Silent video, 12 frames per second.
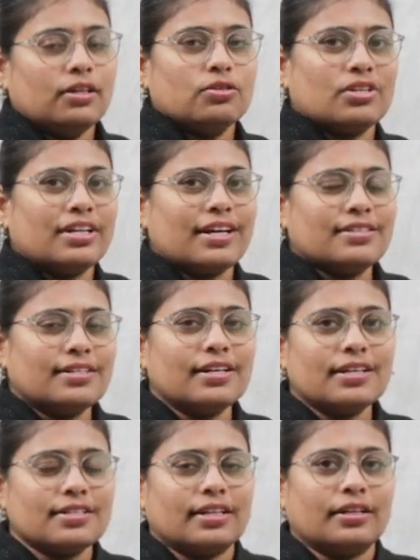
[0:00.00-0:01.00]
So nursing
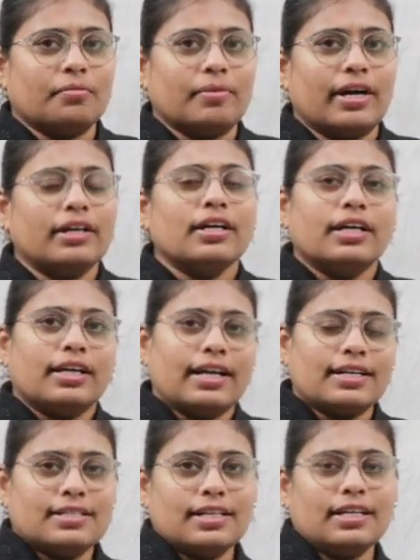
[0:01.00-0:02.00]
is nothing but
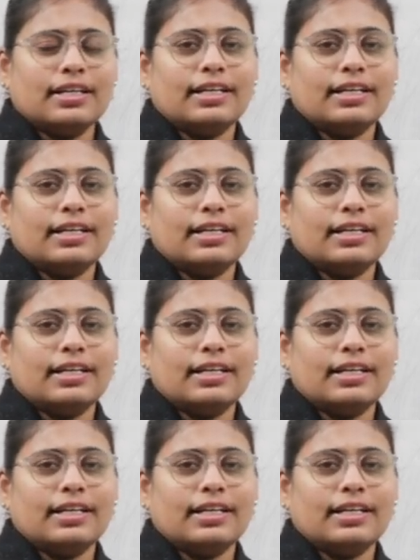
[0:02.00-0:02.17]
nursing.